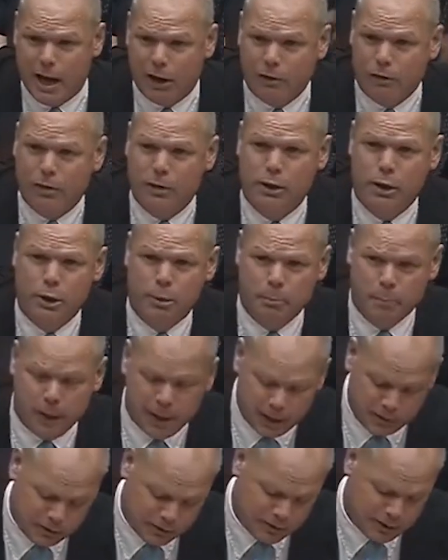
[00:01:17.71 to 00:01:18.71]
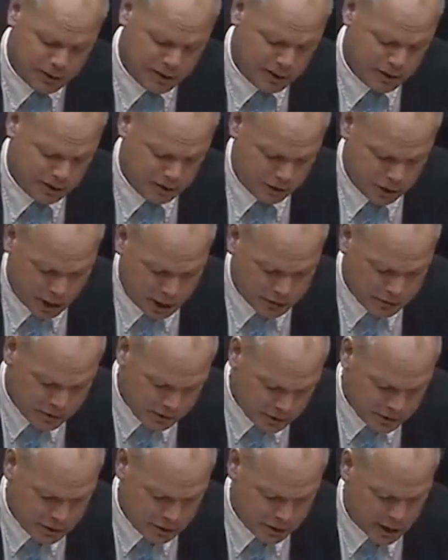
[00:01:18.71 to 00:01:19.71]
talc-based
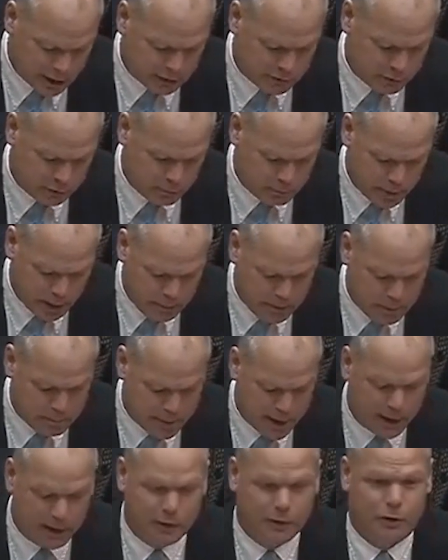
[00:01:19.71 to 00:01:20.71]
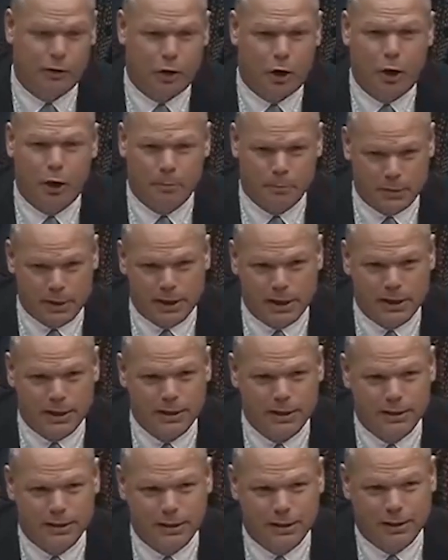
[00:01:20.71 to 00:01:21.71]
Johnson & Johnson baby powder on
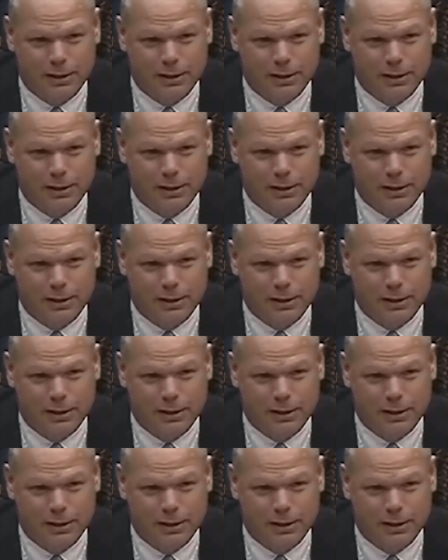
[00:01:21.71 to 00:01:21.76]
me